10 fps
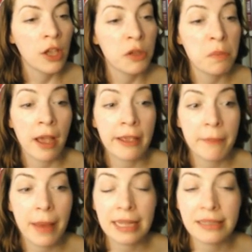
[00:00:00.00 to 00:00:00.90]
You might
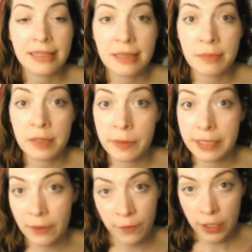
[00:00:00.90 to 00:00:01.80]
embed some
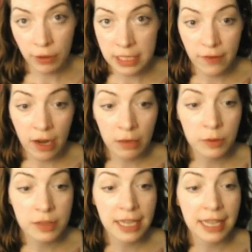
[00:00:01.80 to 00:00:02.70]
specific
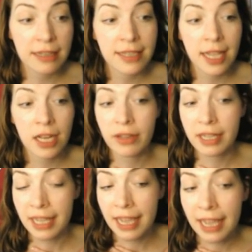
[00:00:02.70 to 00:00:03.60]
transferable skills earlier in
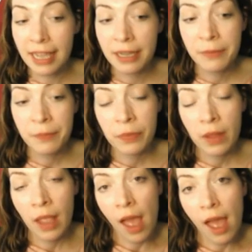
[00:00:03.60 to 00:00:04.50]
the year.
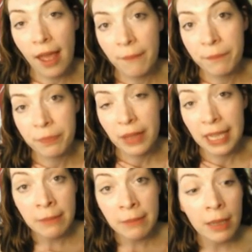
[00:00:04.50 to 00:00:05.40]
And
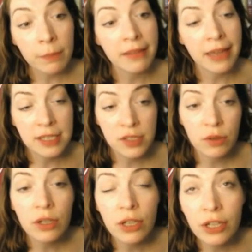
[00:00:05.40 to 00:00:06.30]
it might be that as
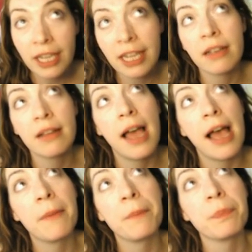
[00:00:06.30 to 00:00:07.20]
you're looking
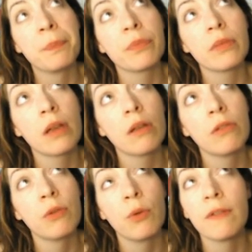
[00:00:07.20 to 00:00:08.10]

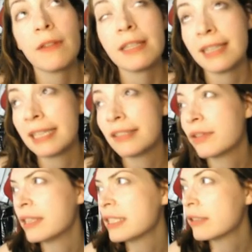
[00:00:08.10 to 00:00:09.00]
through all of this data
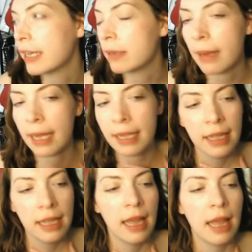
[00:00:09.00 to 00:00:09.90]
and this feedback
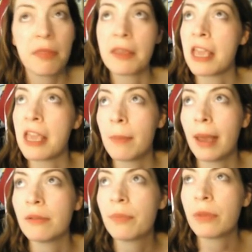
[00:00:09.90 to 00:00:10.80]
and thinking
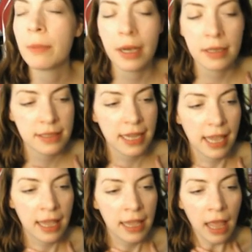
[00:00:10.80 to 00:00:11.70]
about the past
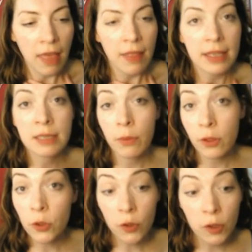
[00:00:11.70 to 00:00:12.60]
year, that some of the
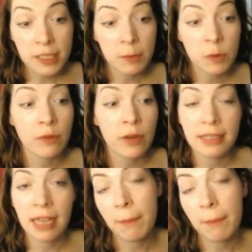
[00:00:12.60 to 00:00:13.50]
core concepts we've
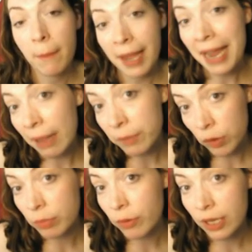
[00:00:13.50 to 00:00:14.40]
looked at might help
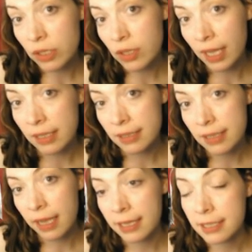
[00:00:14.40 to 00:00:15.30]
you approach
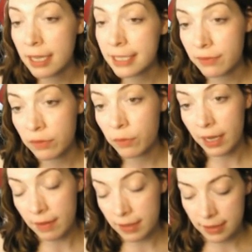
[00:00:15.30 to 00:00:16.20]
things in a slightly different
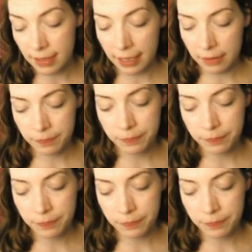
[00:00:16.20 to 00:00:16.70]
way this year.